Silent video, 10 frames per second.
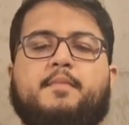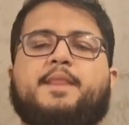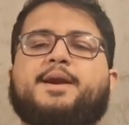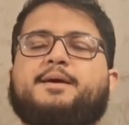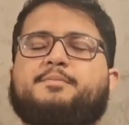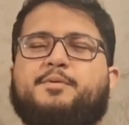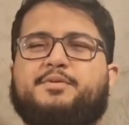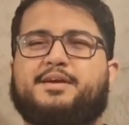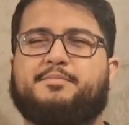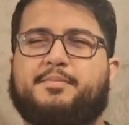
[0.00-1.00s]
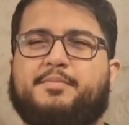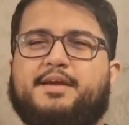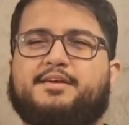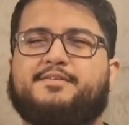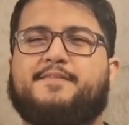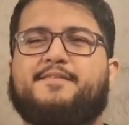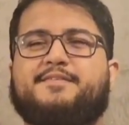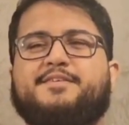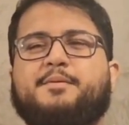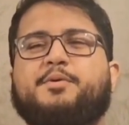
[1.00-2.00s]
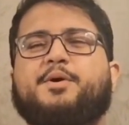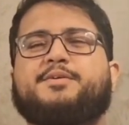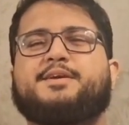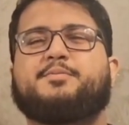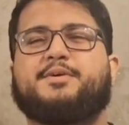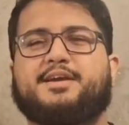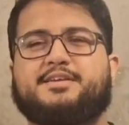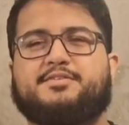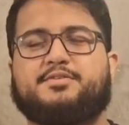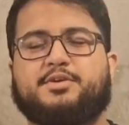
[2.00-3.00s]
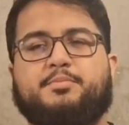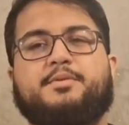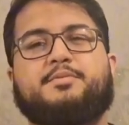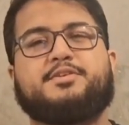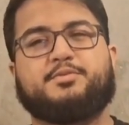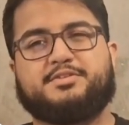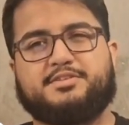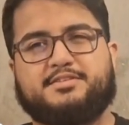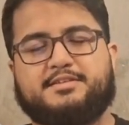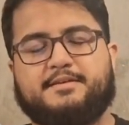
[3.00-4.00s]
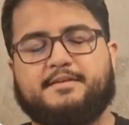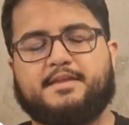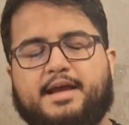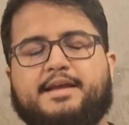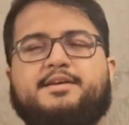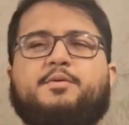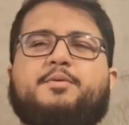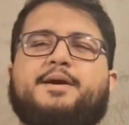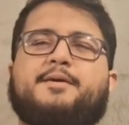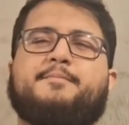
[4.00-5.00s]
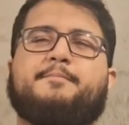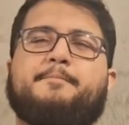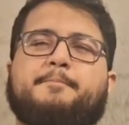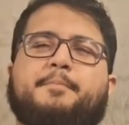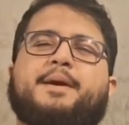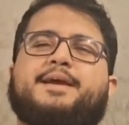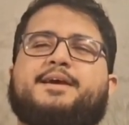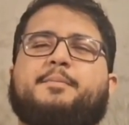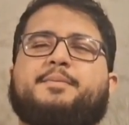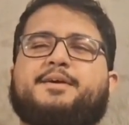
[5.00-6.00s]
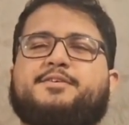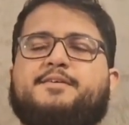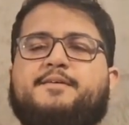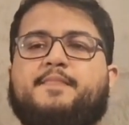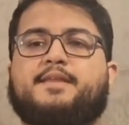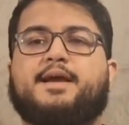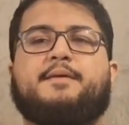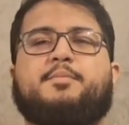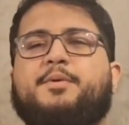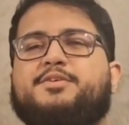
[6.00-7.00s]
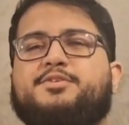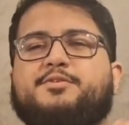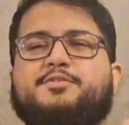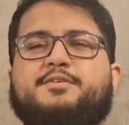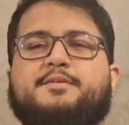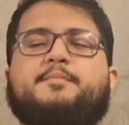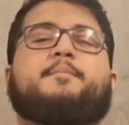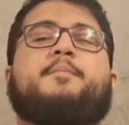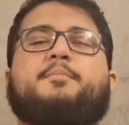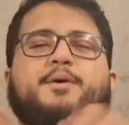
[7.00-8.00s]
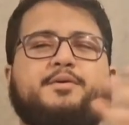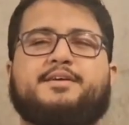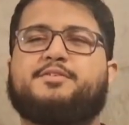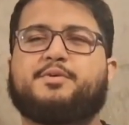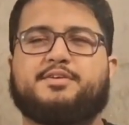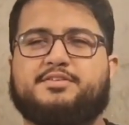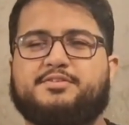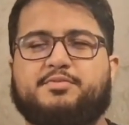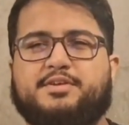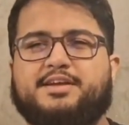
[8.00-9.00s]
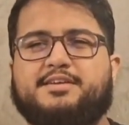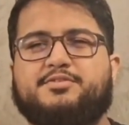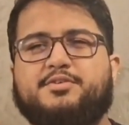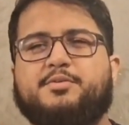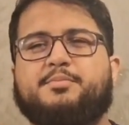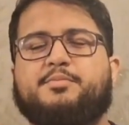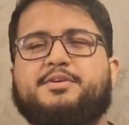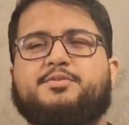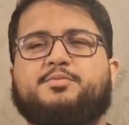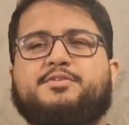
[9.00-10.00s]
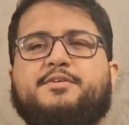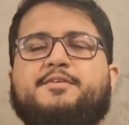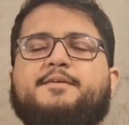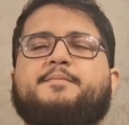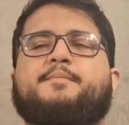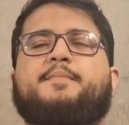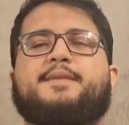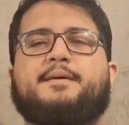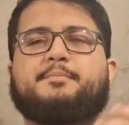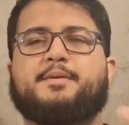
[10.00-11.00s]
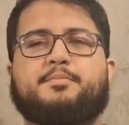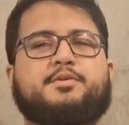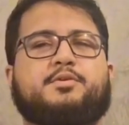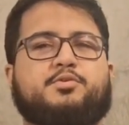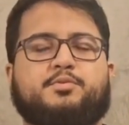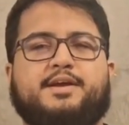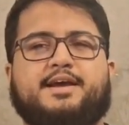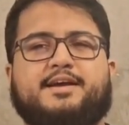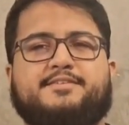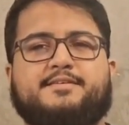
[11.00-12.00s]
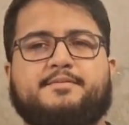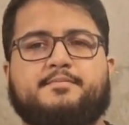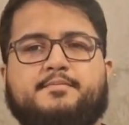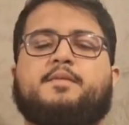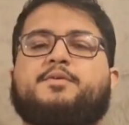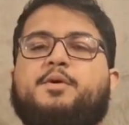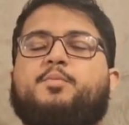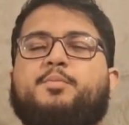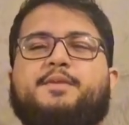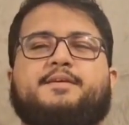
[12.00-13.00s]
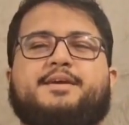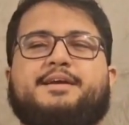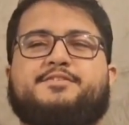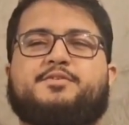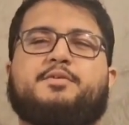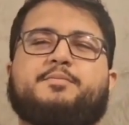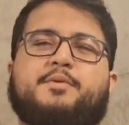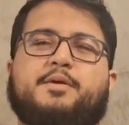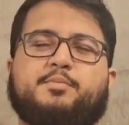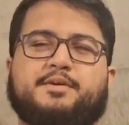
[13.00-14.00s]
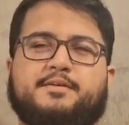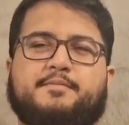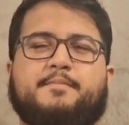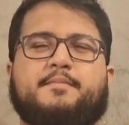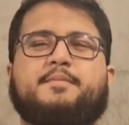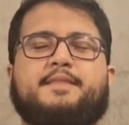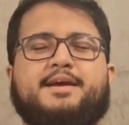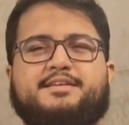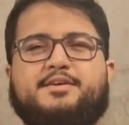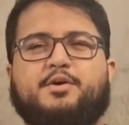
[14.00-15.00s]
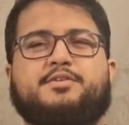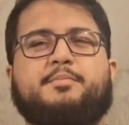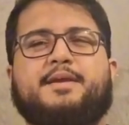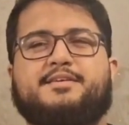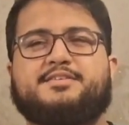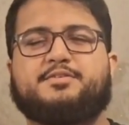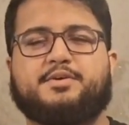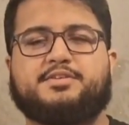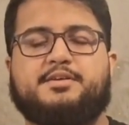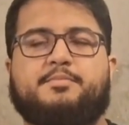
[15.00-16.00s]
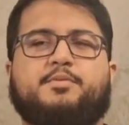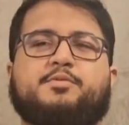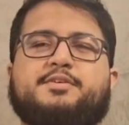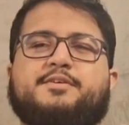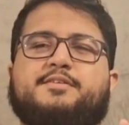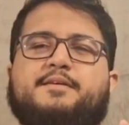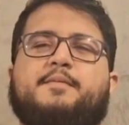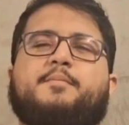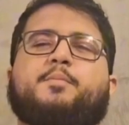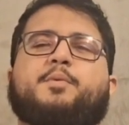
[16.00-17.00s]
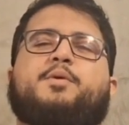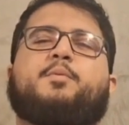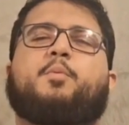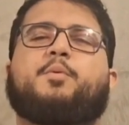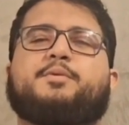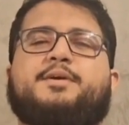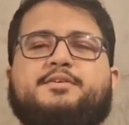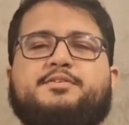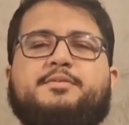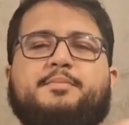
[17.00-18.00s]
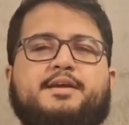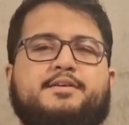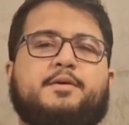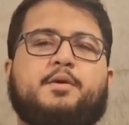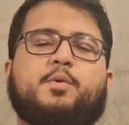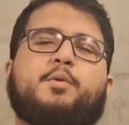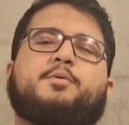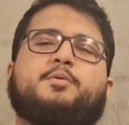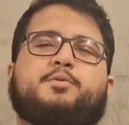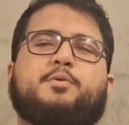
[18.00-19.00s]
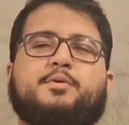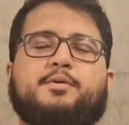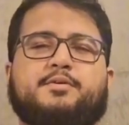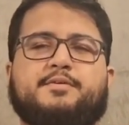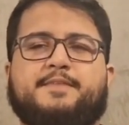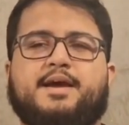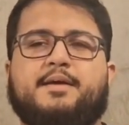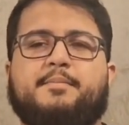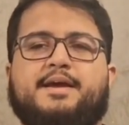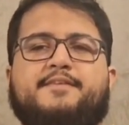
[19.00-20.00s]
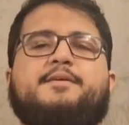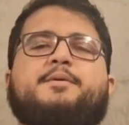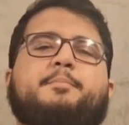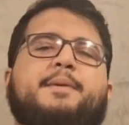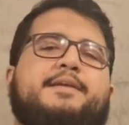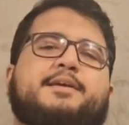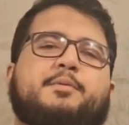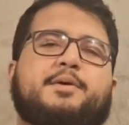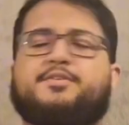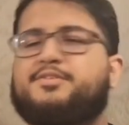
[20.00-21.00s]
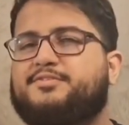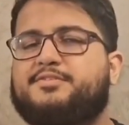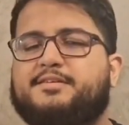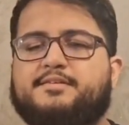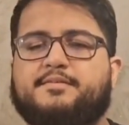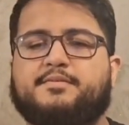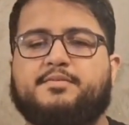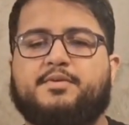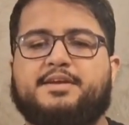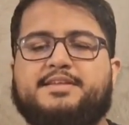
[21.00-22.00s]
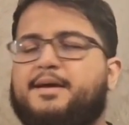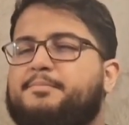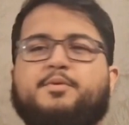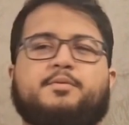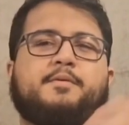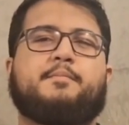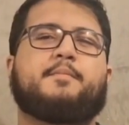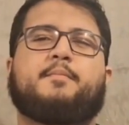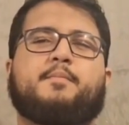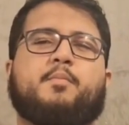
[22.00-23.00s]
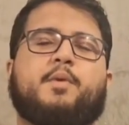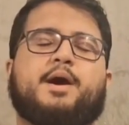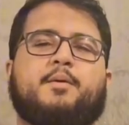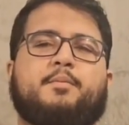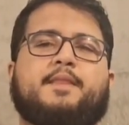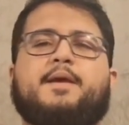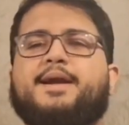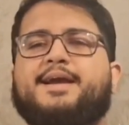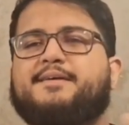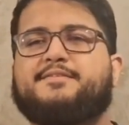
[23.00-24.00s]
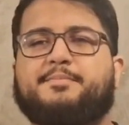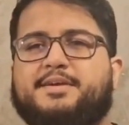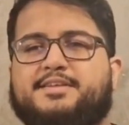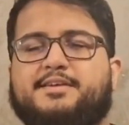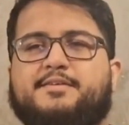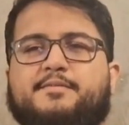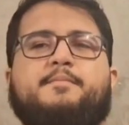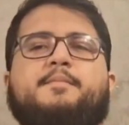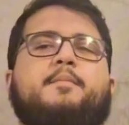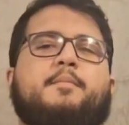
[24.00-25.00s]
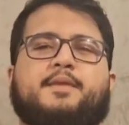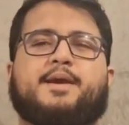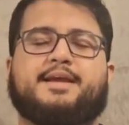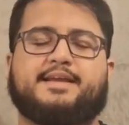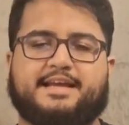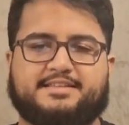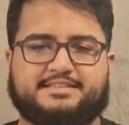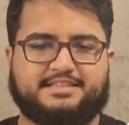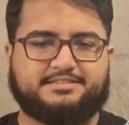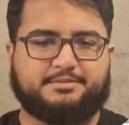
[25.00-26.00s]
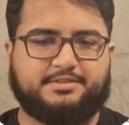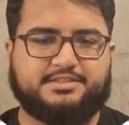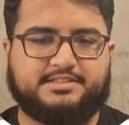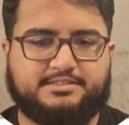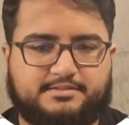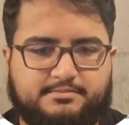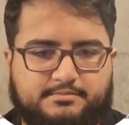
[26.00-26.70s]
I have already prepared some content related to human resources. I know that many companies have questions, various questions related to human resources that people usually ask. So let's do the following. Let's automate this question process where you won't need to spend on time answering basic questions. For example, wow, I have a meeting. I can't attend the meeting.